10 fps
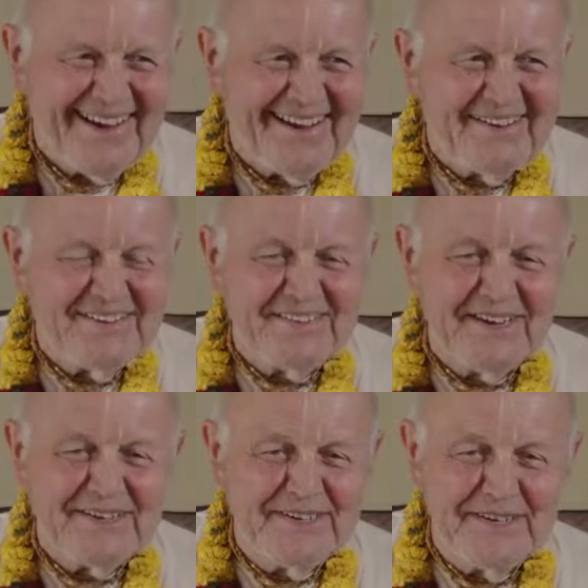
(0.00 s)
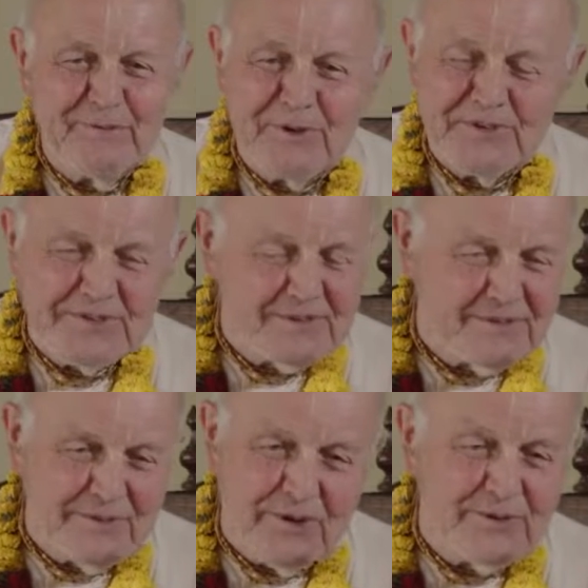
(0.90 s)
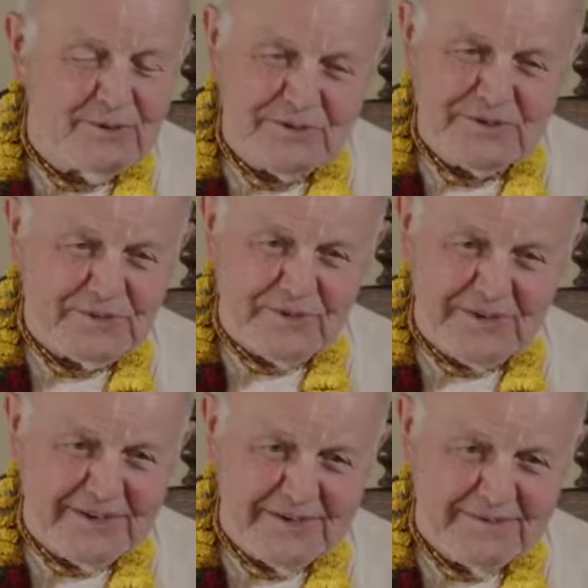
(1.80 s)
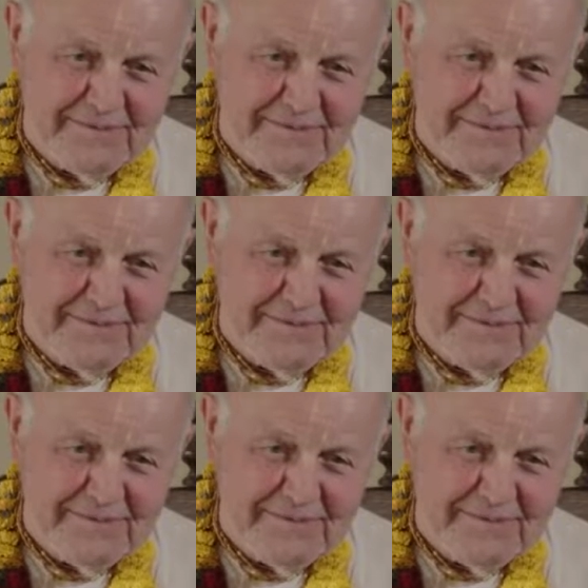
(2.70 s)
And he said, "He was not a good story,